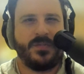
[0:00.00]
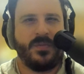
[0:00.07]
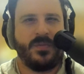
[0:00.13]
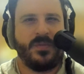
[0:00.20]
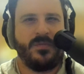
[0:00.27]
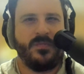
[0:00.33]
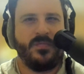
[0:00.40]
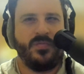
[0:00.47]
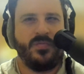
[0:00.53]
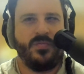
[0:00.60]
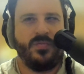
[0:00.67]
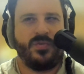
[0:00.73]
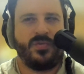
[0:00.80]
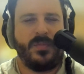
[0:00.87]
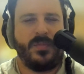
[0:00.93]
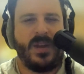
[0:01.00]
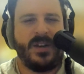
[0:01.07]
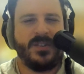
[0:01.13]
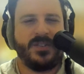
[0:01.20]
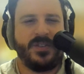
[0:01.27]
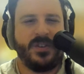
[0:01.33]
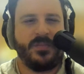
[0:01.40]
We would
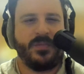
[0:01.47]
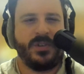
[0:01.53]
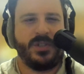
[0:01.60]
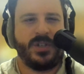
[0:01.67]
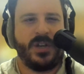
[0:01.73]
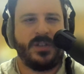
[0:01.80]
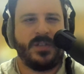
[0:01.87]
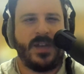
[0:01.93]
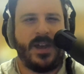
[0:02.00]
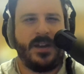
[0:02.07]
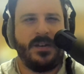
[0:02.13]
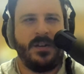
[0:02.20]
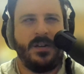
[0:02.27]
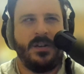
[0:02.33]
tremendously appreciate that.